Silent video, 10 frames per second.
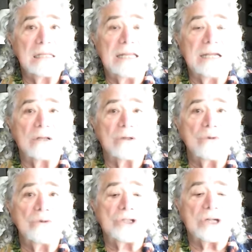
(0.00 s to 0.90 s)
the
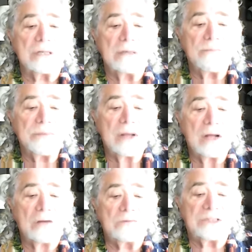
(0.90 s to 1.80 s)
illusion
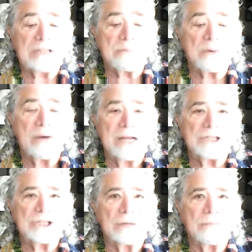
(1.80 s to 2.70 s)
of
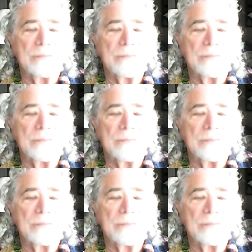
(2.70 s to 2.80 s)
separation.